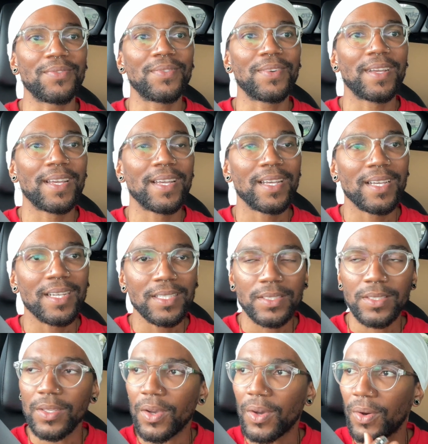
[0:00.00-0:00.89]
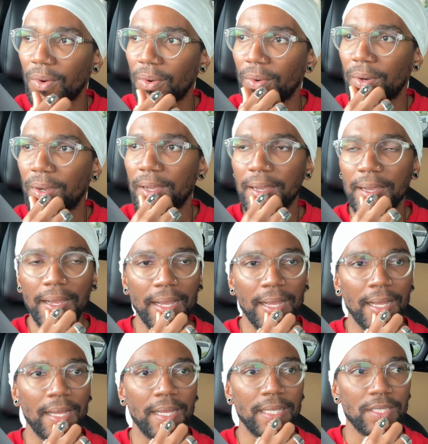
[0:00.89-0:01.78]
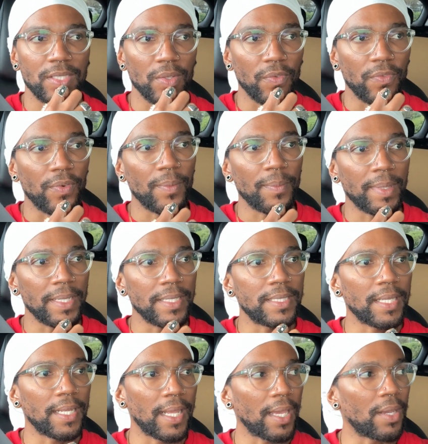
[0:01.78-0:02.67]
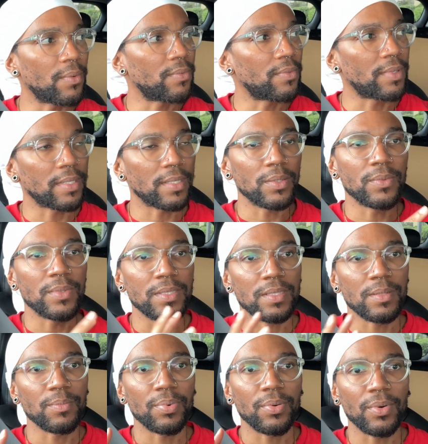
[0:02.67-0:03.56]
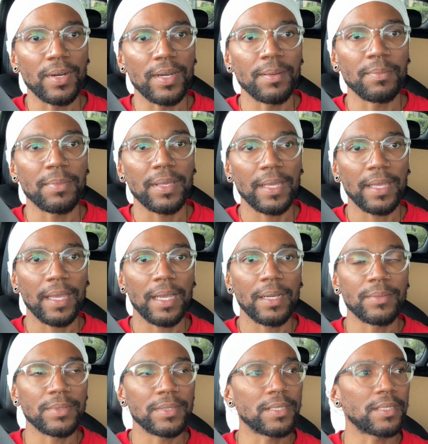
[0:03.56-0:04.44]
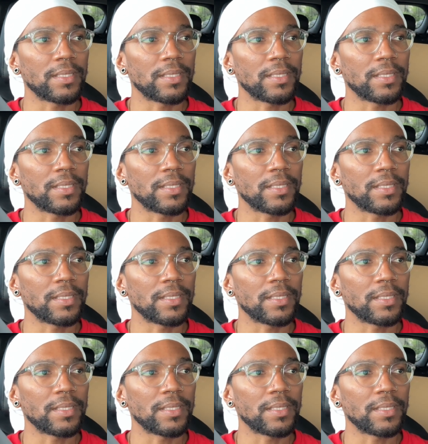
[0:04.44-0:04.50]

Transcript: So for me today really was important, being able to